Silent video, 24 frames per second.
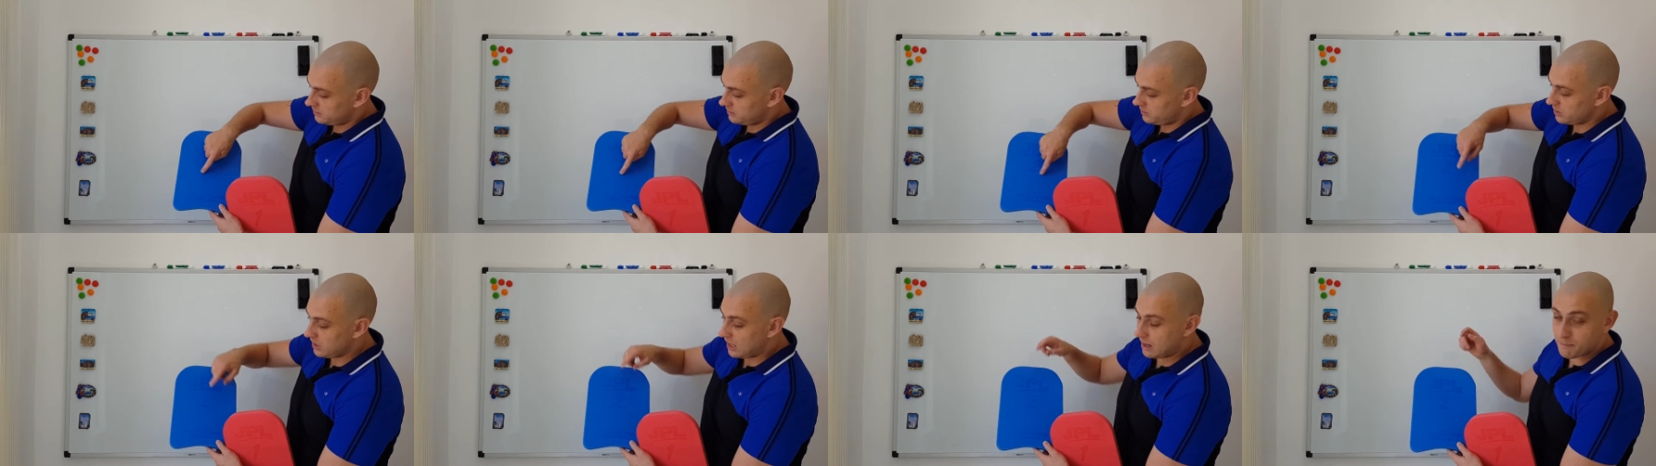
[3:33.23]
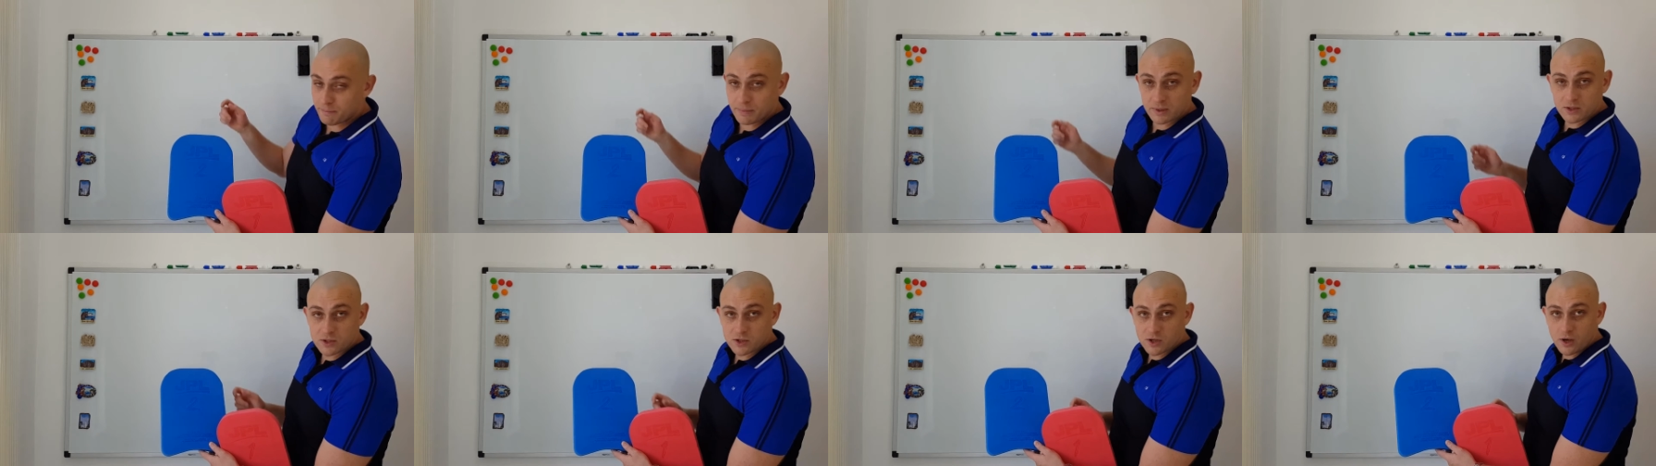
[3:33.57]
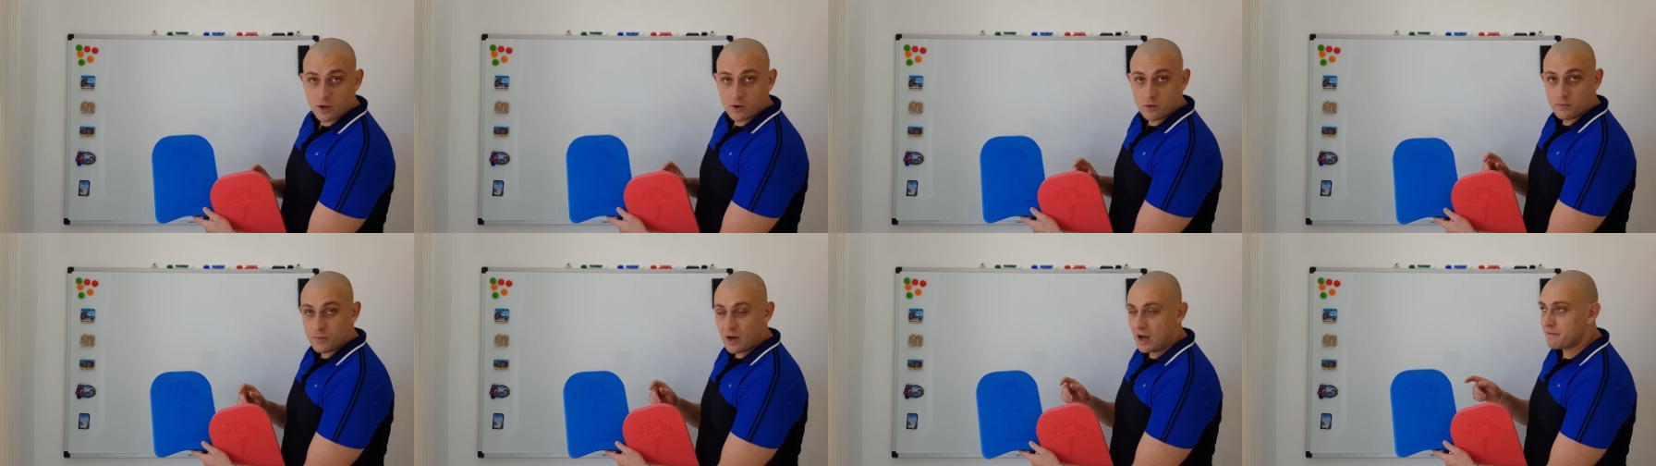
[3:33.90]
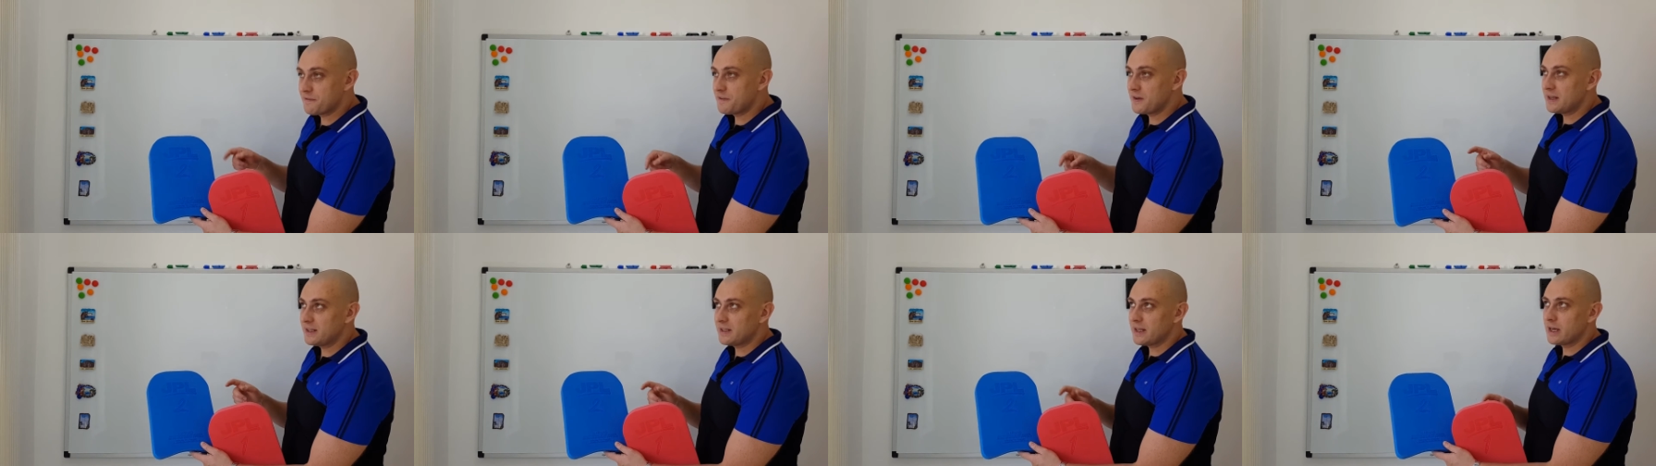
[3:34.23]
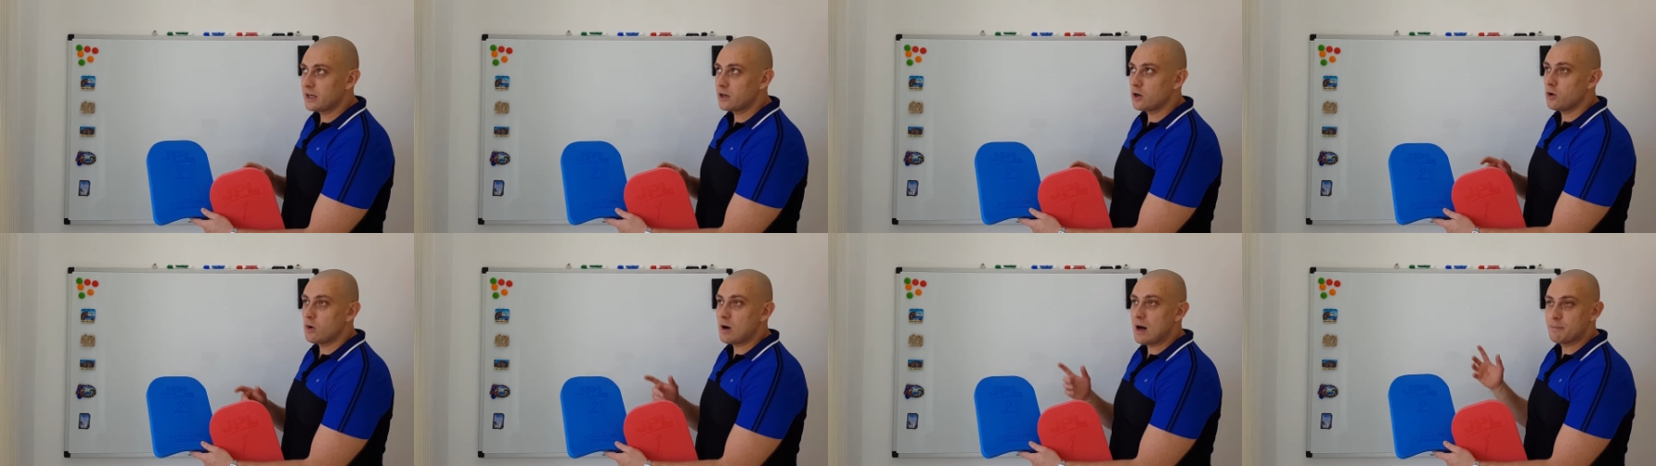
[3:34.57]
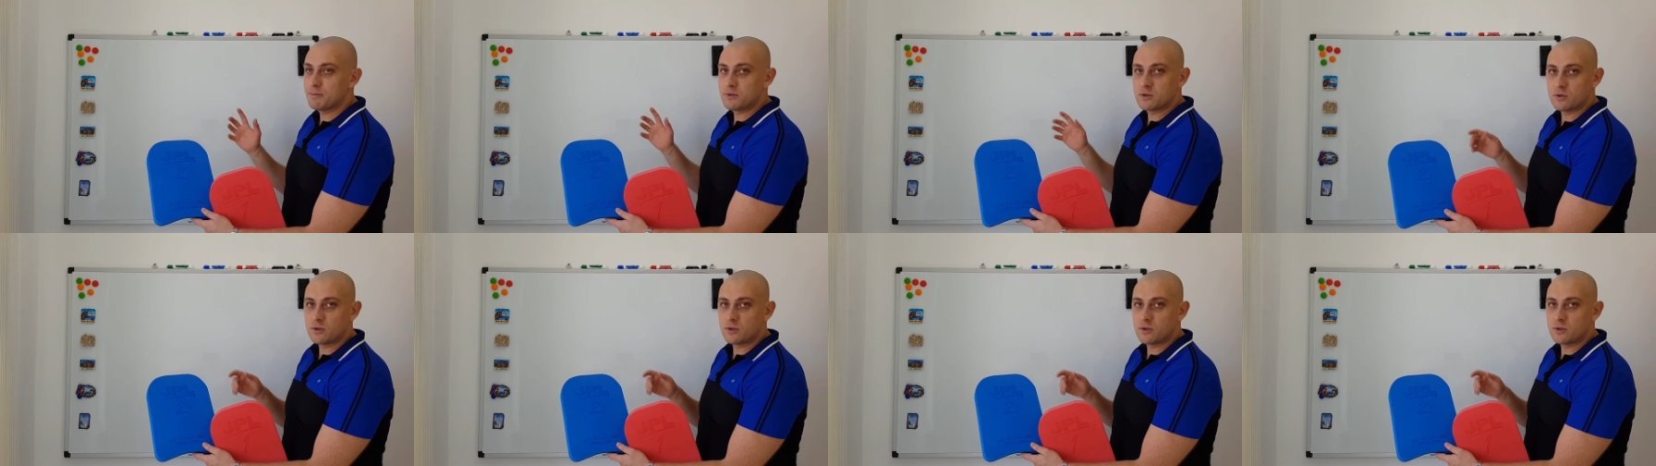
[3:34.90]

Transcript: number 2. I think they go up